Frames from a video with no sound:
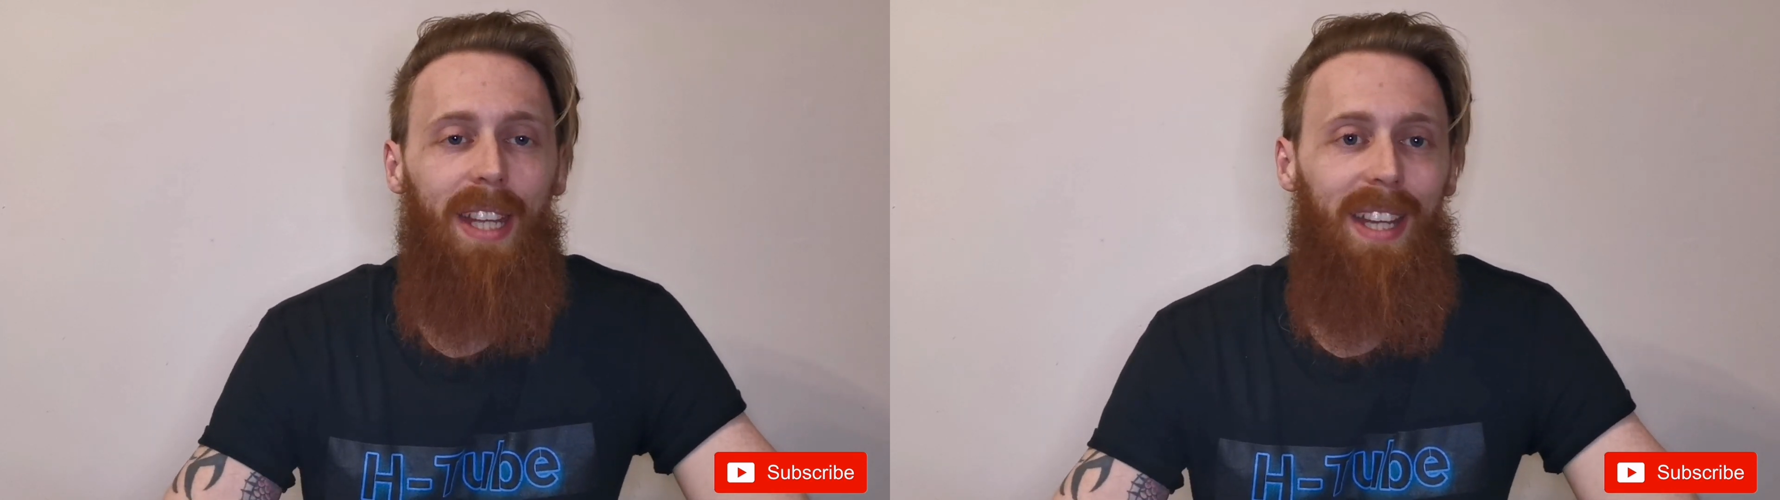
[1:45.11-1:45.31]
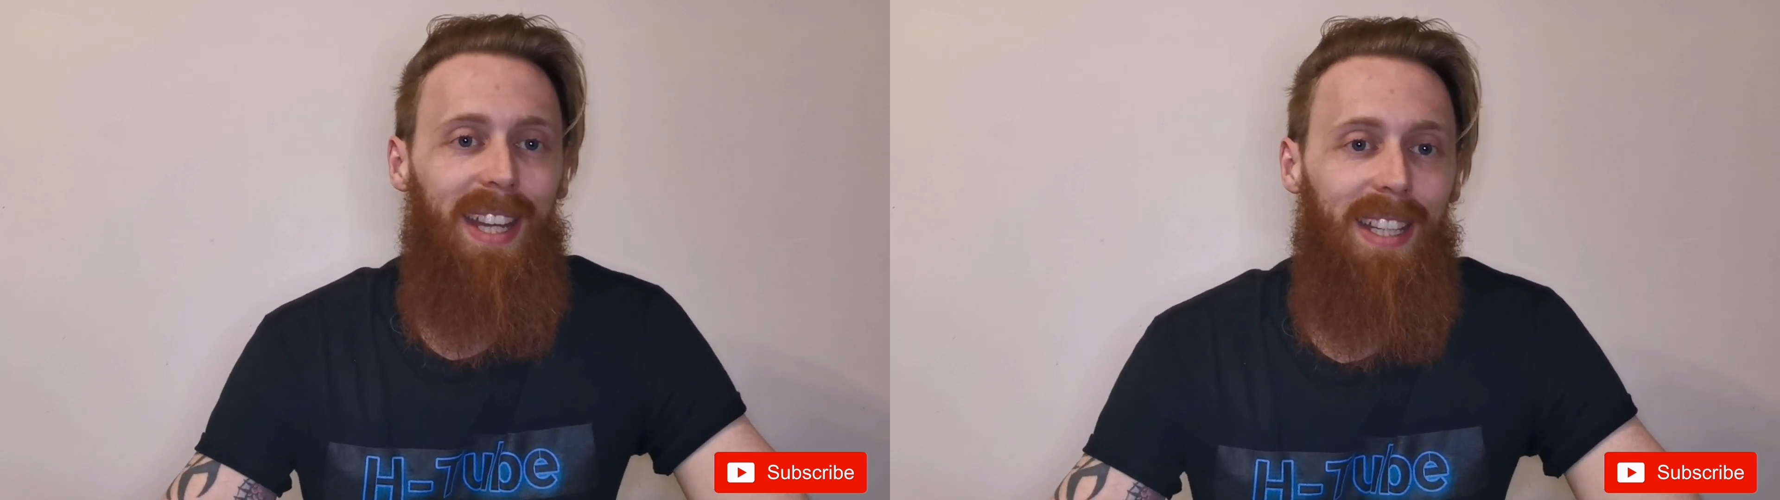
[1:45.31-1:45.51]

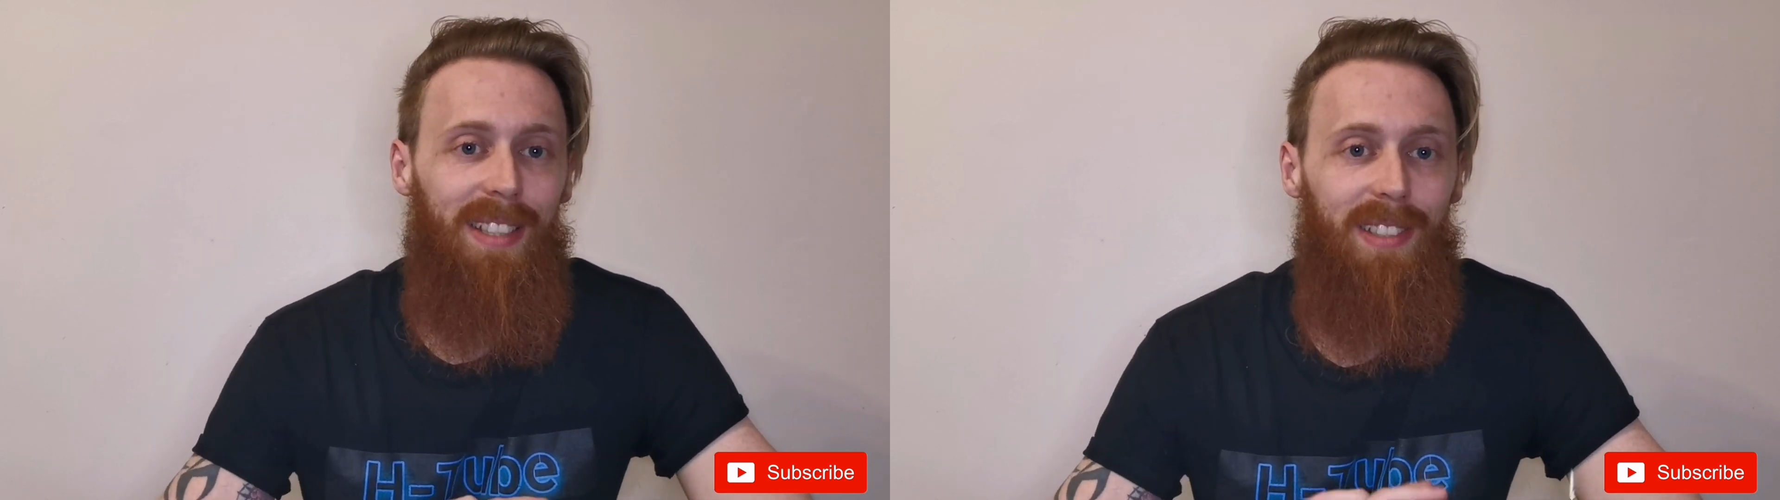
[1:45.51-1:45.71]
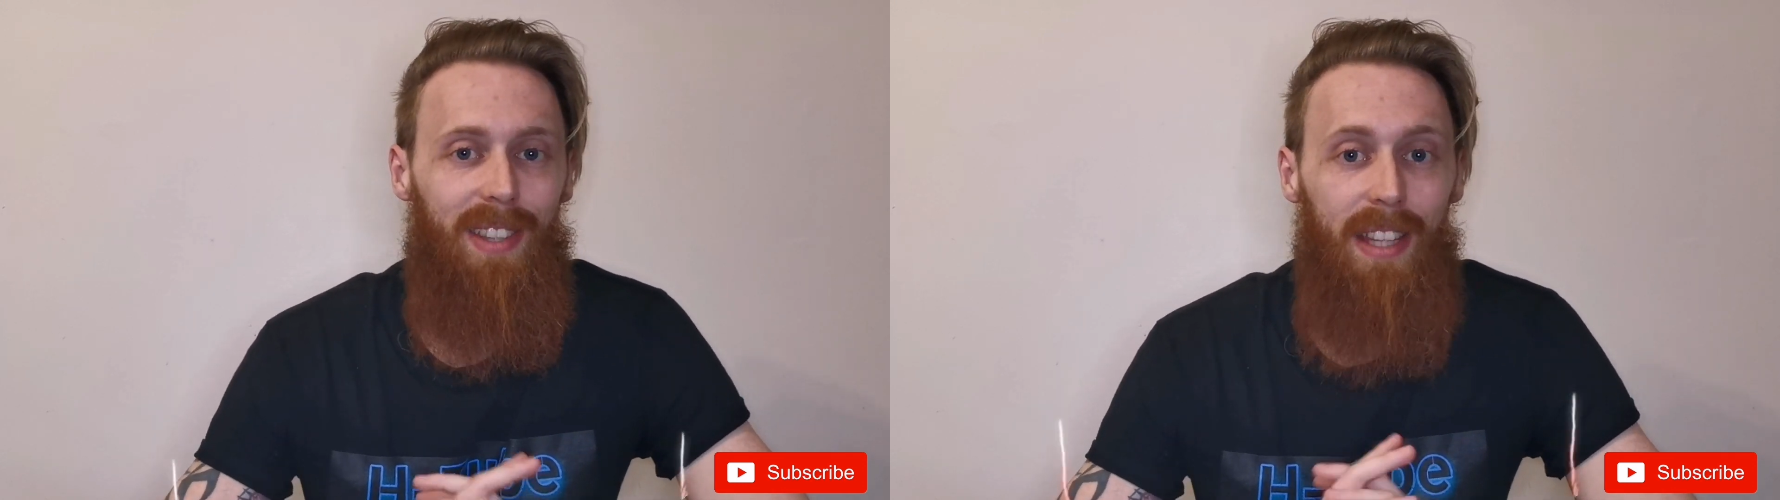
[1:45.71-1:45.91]
is
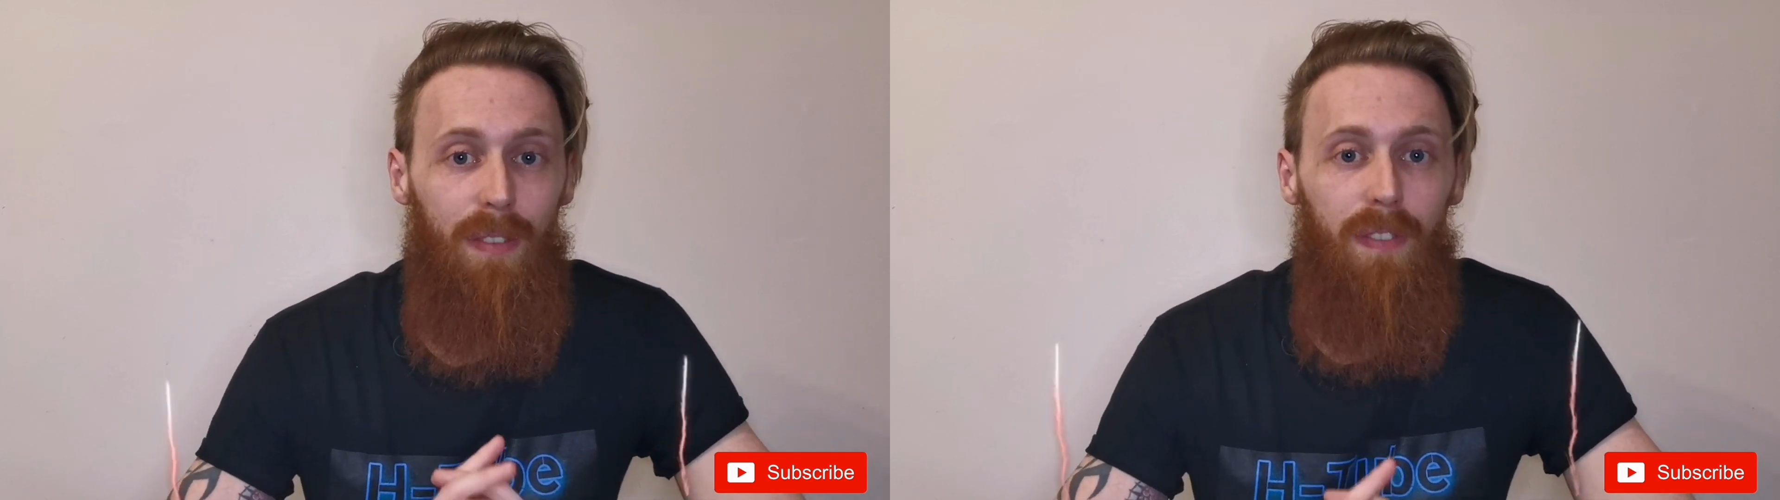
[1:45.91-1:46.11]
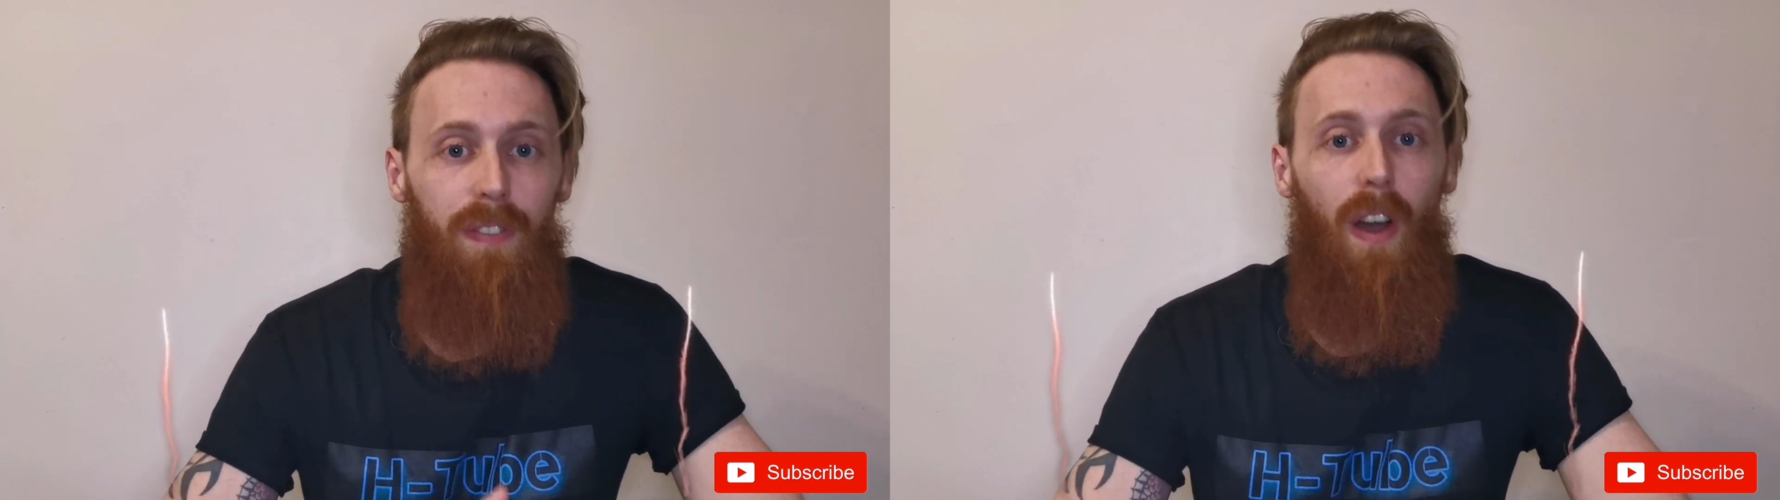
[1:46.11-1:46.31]
the
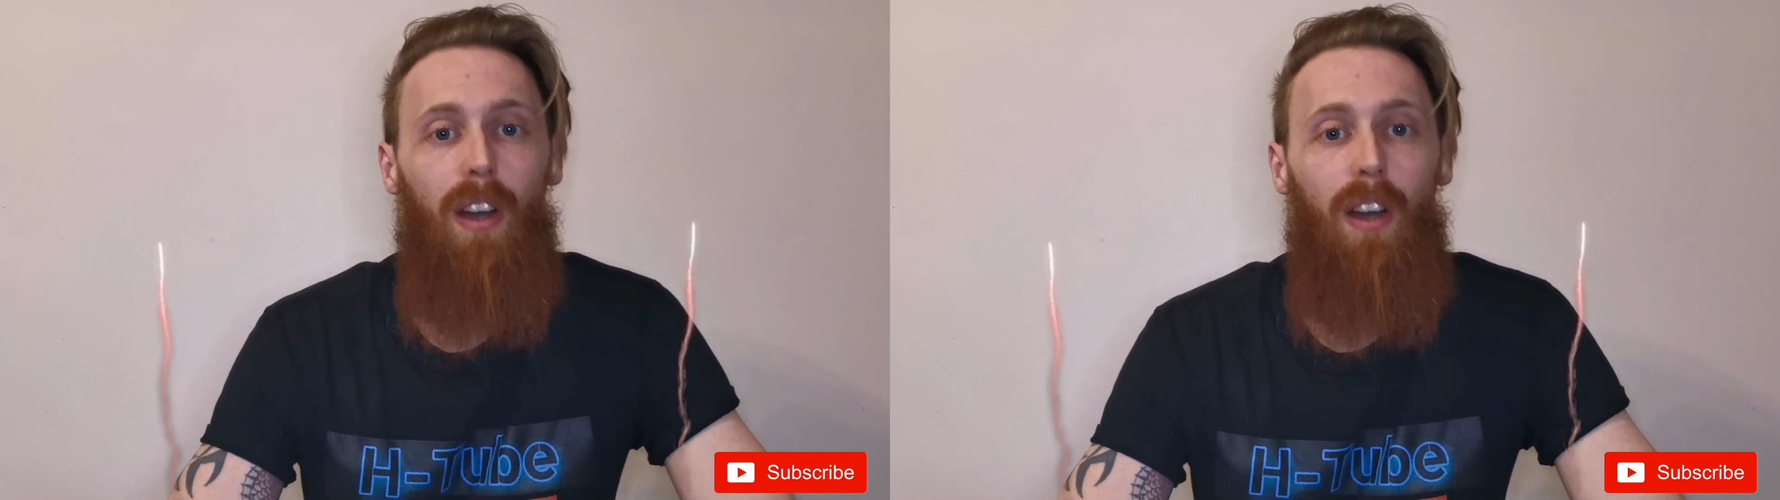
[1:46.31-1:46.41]
first